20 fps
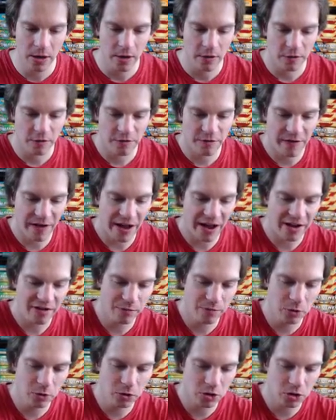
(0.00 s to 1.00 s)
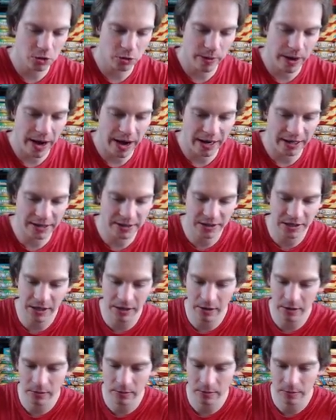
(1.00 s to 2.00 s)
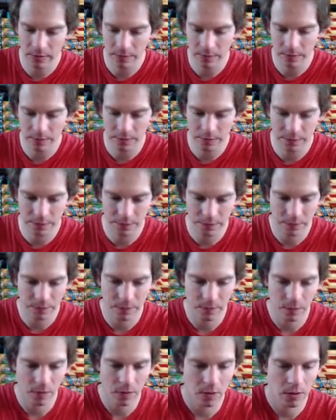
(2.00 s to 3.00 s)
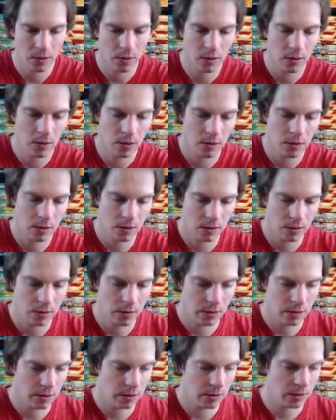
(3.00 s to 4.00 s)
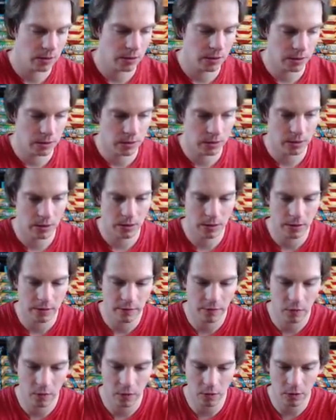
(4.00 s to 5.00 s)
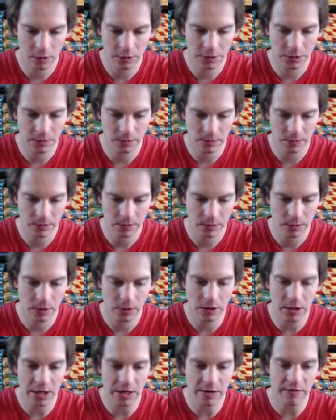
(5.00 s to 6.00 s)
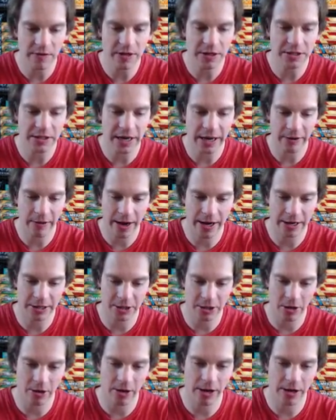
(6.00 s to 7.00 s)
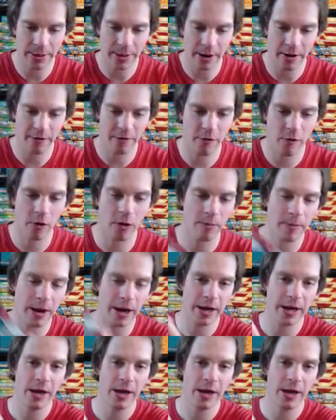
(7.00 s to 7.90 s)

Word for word: five booster packs here. Of course, leave the Tyranitar in there for my